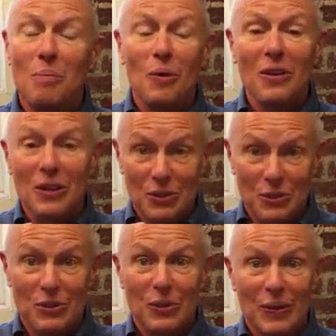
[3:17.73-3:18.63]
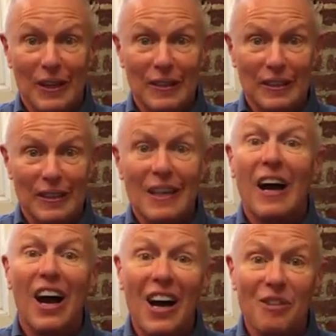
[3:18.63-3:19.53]
more than it's used correctly.
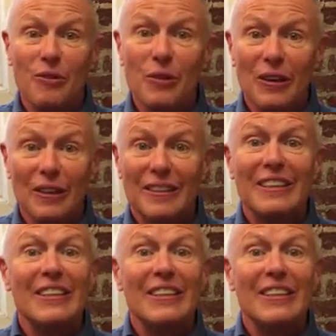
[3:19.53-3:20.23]
I avoid it.